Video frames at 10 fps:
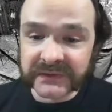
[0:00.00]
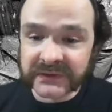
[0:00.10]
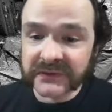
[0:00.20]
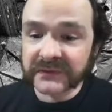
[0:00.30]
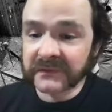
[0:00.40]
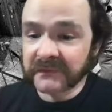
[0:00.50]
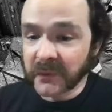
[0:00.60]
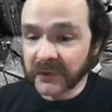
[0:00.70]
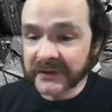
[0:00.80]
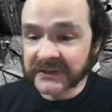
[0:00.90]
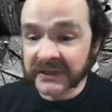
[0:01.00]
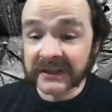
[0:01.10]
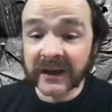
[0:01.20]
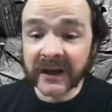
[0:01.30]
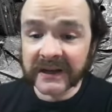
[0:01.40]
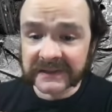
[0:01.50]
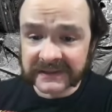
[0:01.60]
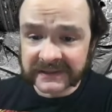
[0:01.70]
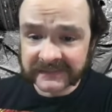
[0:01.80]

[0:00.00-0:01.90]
to forage and hunt.